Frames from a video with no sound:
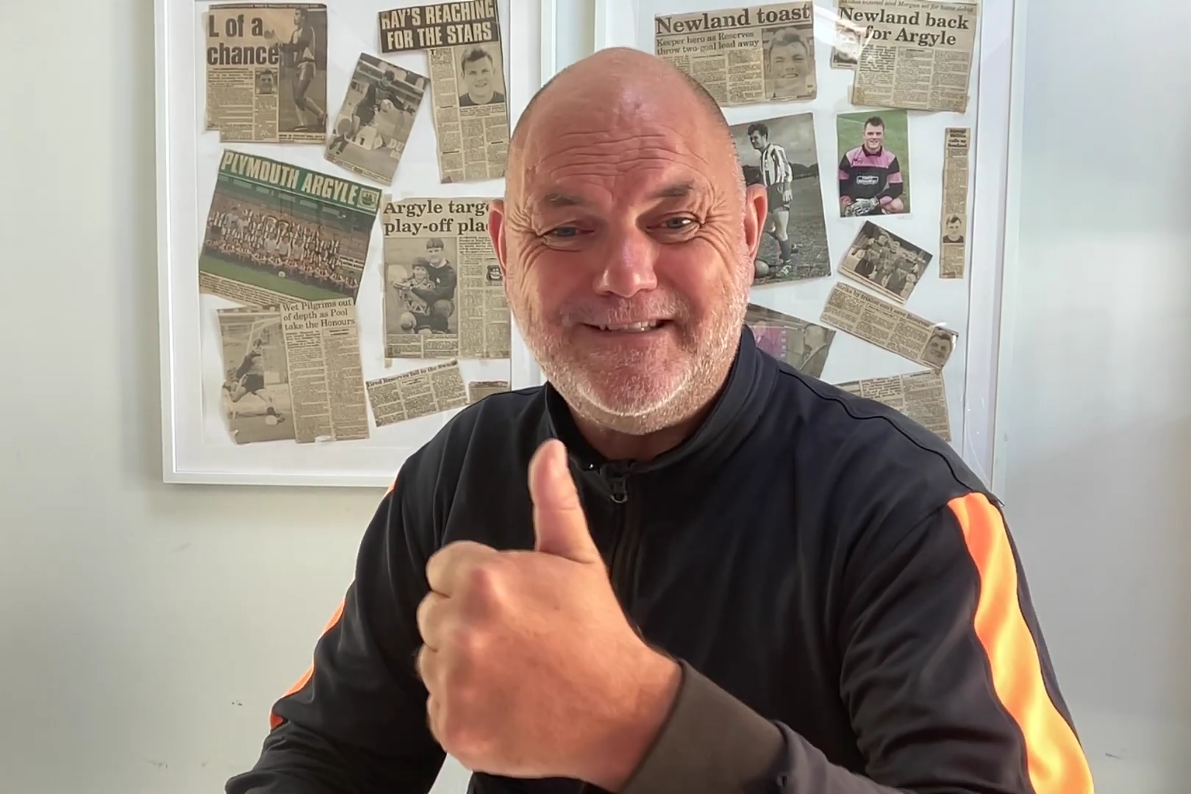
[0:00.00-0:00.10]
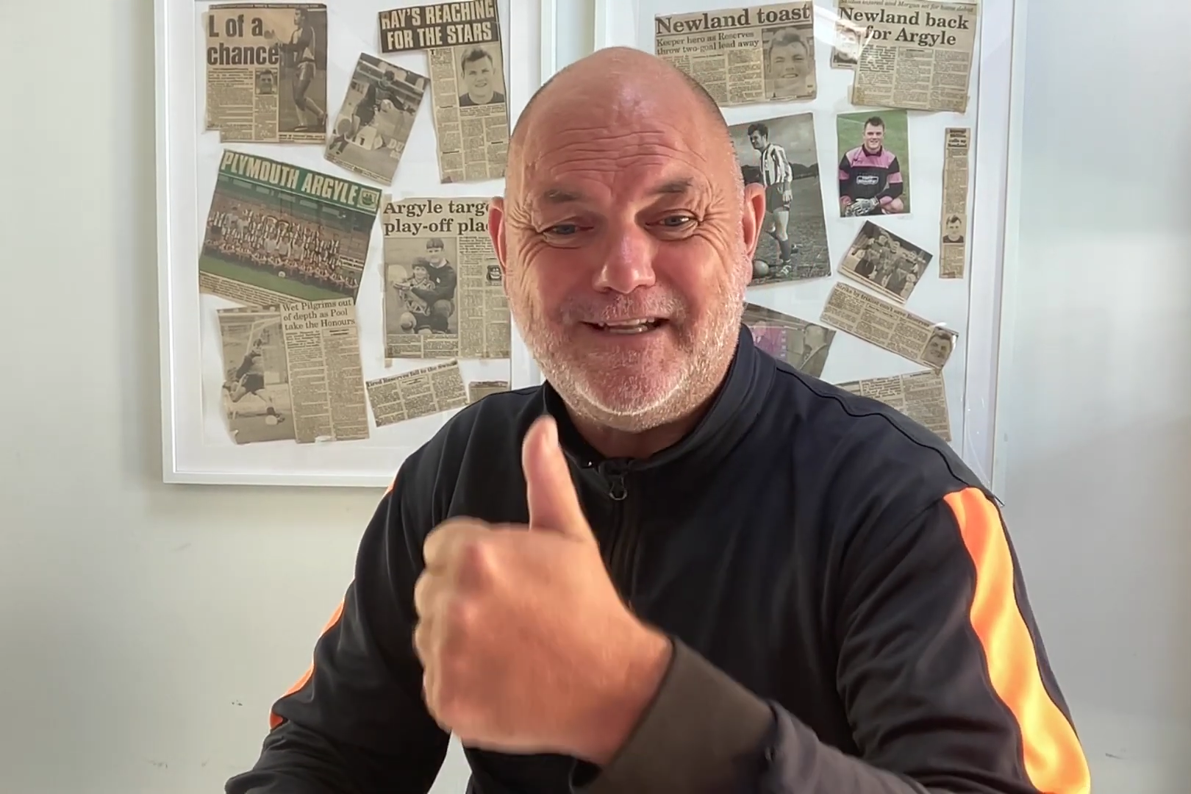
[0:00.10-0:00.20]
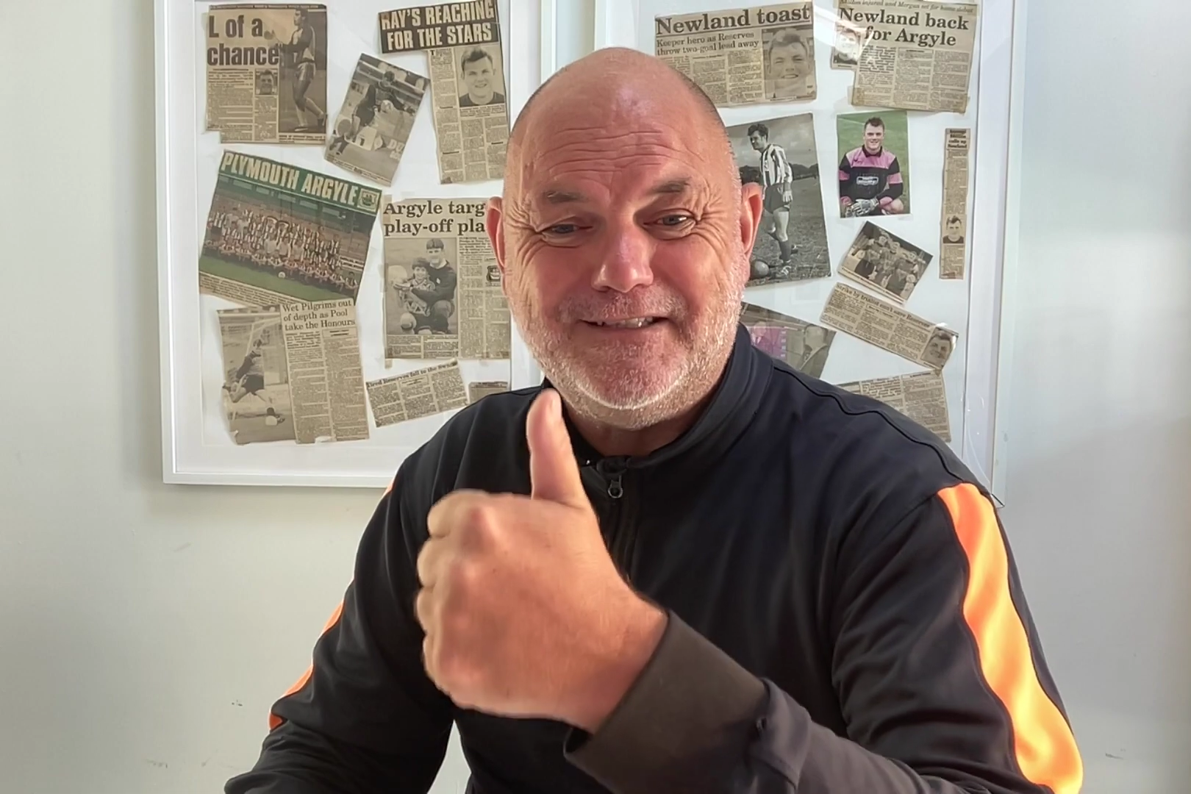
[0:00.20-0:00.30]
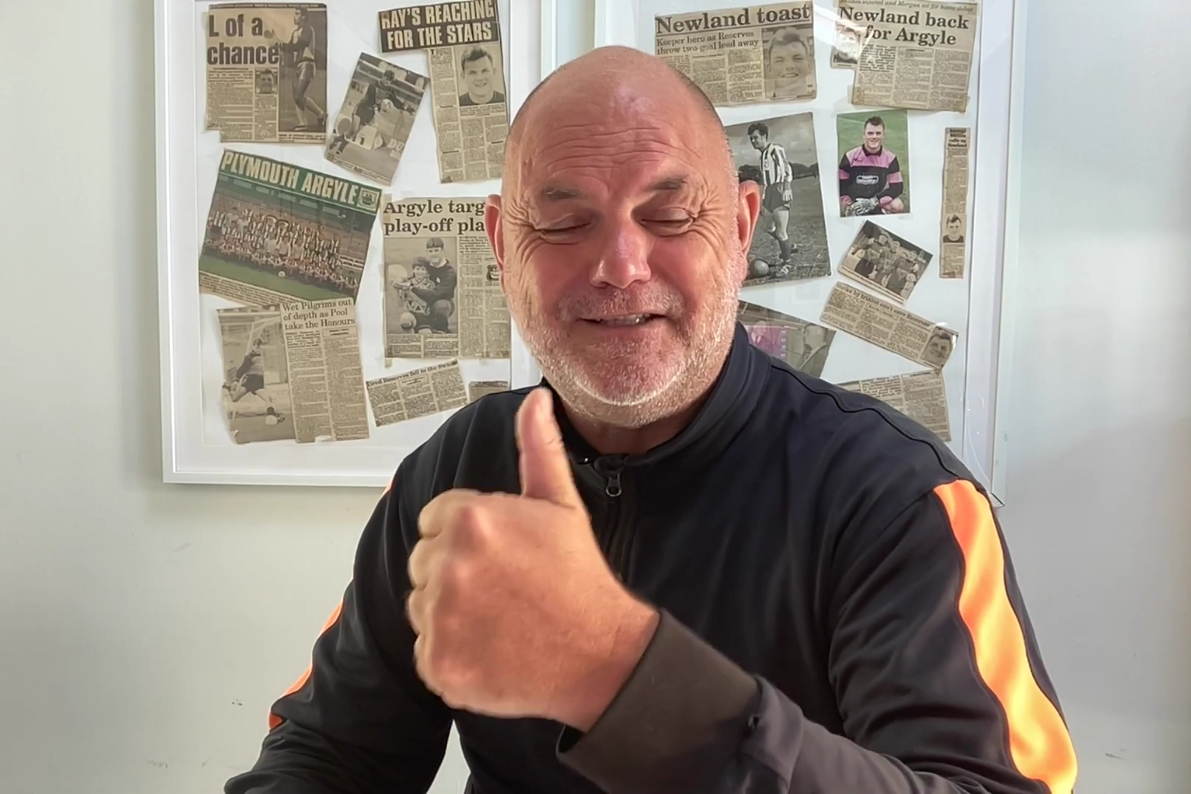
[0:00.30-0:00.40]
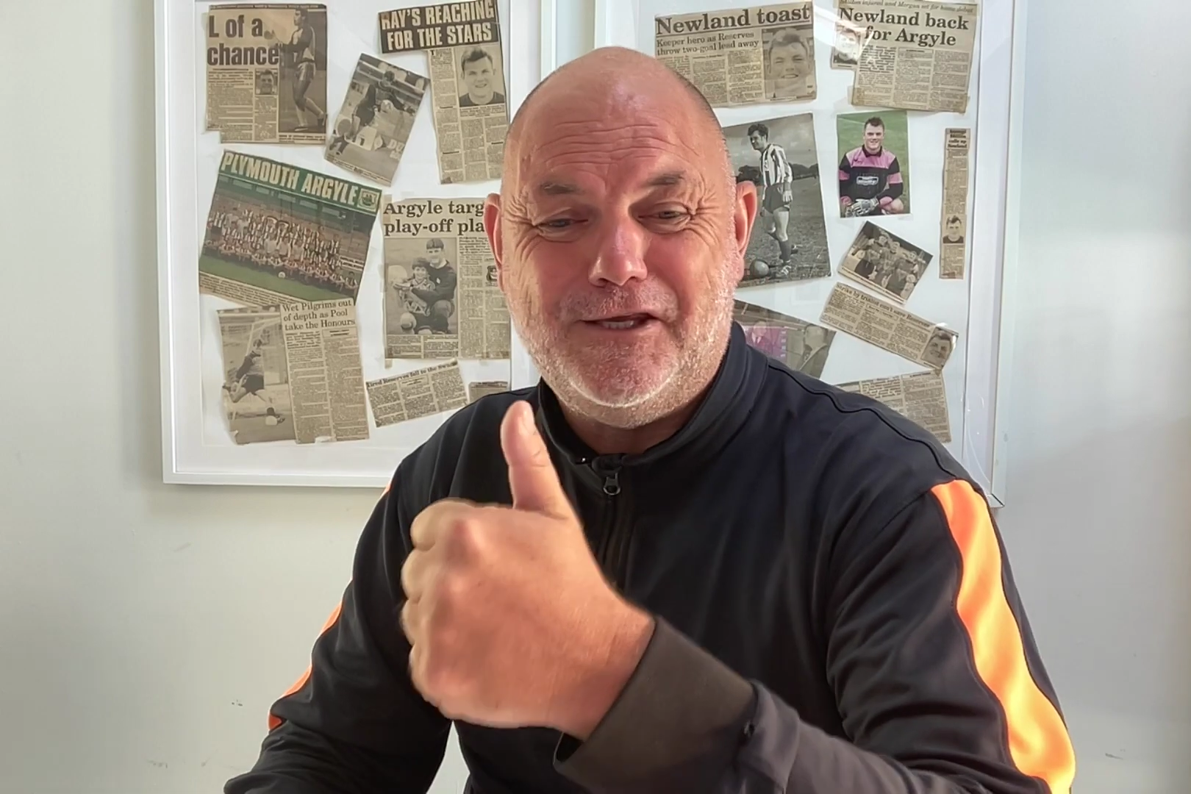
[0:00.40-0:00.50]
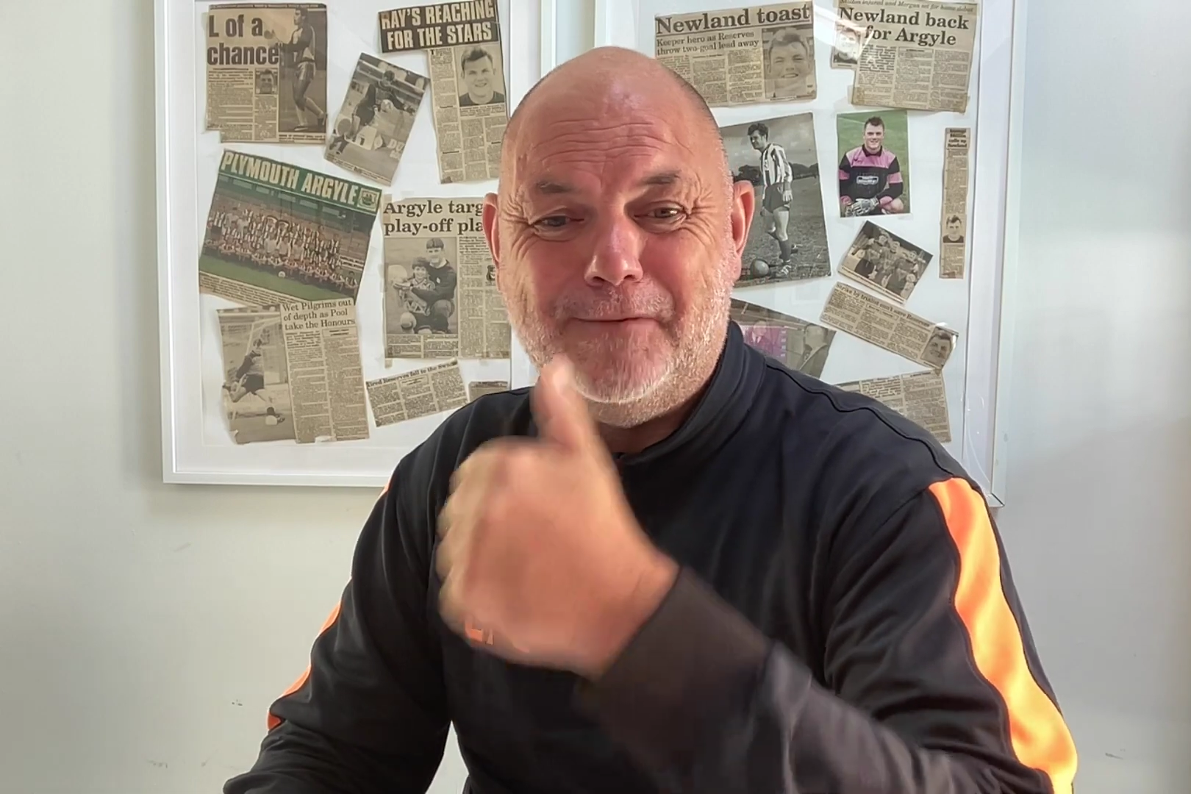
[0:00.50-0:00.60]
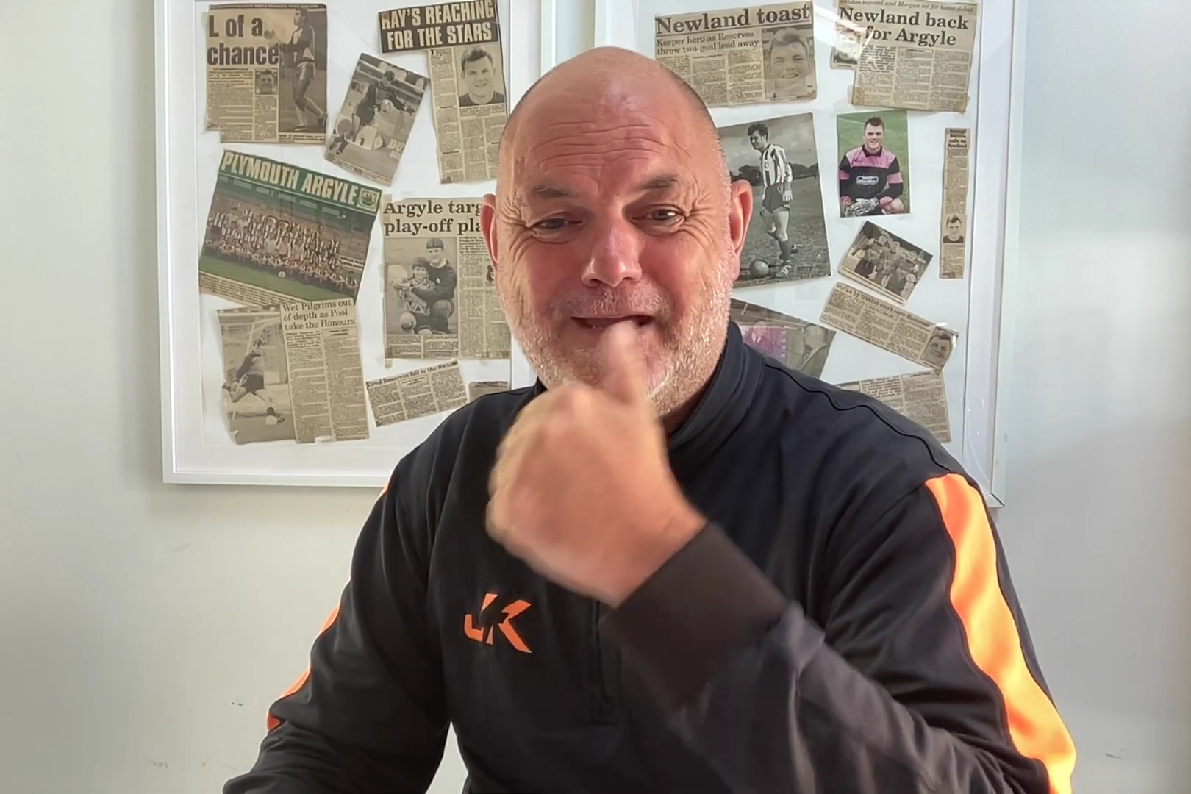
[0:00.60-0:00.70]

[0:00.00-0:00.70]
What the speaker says: and I'll see you